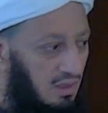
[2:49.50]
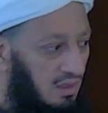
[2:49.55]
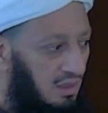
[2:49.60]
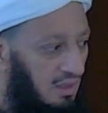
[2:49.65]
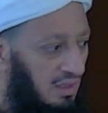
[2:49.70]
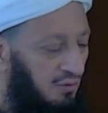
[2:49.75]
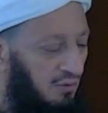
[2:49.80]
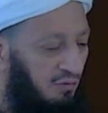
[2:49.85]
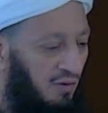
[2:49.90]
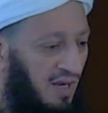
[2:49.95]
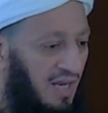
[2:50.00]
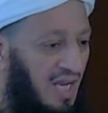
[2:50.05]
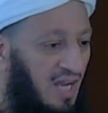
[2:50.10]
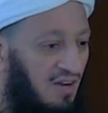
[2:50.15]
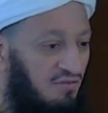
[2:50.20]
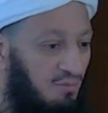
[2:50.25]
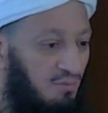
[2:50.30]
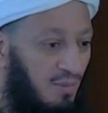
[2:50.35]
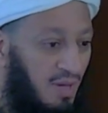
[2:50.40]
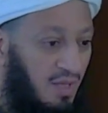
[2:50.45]
If I
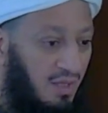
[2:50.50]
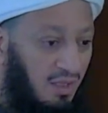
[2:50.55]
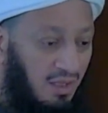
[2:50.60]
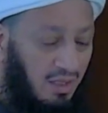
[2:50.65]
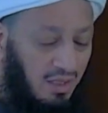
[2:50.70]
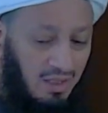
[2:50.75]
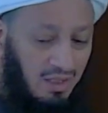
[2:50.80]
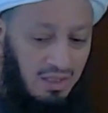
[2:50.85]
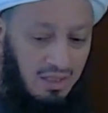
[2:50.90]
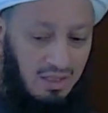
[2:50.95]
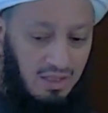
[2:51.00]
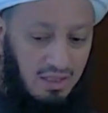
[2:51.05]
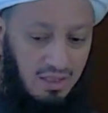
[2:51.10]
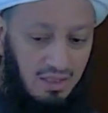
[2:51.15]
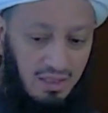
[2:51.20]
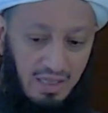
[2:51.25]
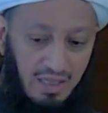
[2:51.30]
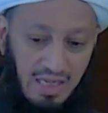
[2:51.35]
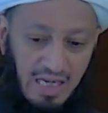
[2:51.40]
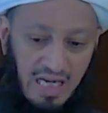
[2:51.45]
have money,
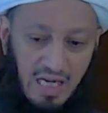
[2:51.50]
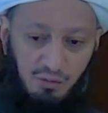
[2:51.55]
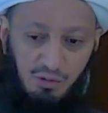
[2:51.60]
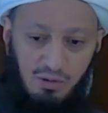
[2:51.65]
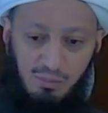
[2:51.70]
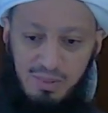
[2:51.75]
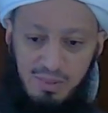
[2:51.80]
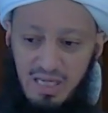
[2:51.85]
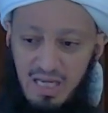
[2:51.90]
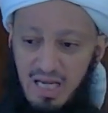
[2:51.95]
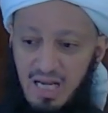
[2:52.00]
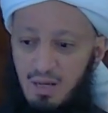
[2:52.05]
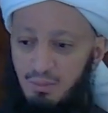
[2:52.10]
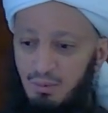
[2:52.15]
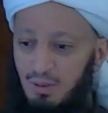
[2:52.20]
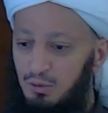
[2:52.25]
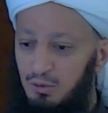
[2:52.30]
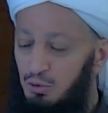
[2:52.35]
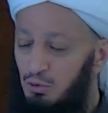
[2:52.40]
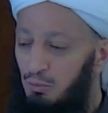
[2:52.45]
I will be
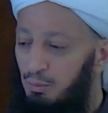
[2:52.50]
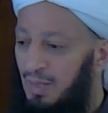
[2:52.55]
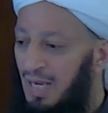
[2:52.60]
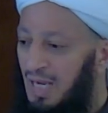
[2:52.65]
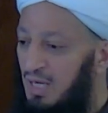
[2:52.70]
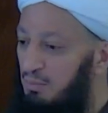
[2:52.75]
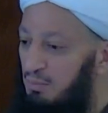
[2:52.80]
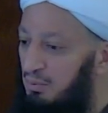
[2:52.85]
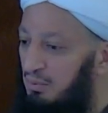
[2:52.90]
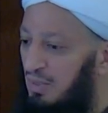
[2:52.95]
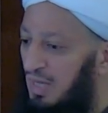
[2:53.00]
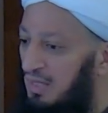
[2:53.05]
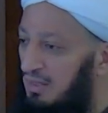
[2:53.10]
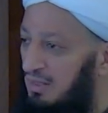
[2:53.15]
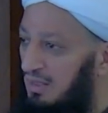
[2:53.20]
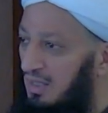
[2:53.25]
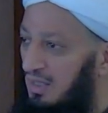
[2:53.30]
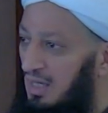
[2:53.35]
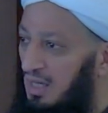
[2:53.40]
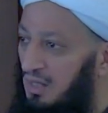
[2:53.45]
able to buy bread
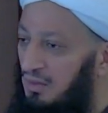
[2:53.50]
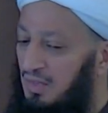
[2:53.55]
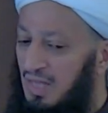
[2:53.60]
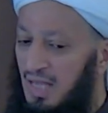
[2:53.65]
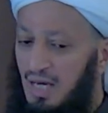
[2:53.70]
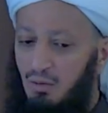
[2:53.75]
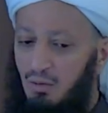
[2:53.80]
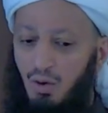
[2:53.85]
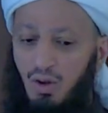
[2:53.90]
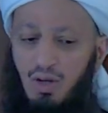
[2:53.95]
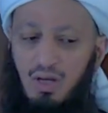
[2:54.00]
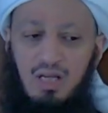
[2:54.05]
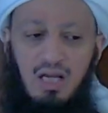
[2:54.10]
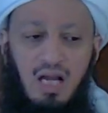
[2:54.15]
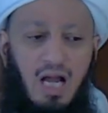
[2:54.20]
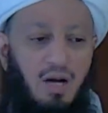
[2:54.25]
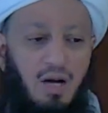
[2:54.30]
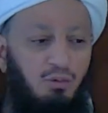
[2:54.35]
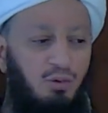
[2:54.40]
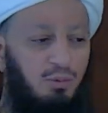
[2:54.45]
and then only
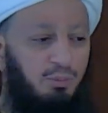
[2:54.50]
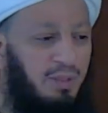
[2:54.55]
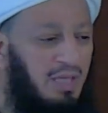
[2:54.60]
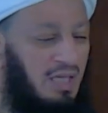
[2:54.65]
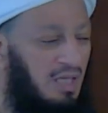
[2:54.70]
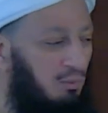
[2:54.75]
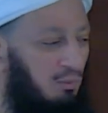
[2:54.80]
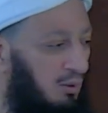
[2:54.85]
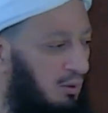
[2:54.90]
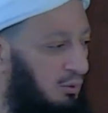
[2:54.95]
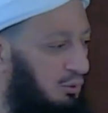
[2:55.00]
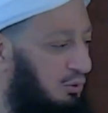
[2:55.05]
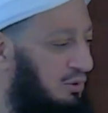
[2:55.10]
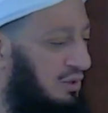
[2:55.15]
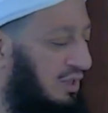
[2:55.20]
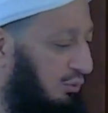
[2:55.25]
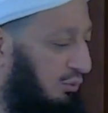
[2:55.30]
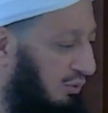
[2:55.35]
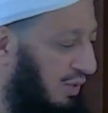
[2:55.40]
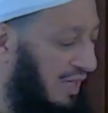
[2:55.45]
I would be able to
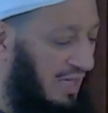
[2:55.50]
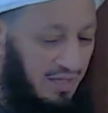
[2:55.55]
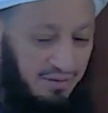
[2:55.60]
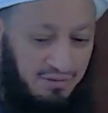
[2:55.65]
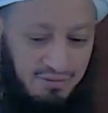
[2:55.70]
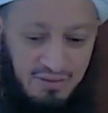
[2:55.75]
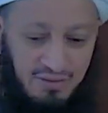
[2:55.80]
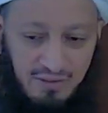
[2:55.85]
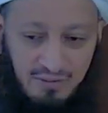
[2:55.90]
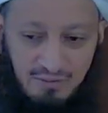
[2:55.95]
survive.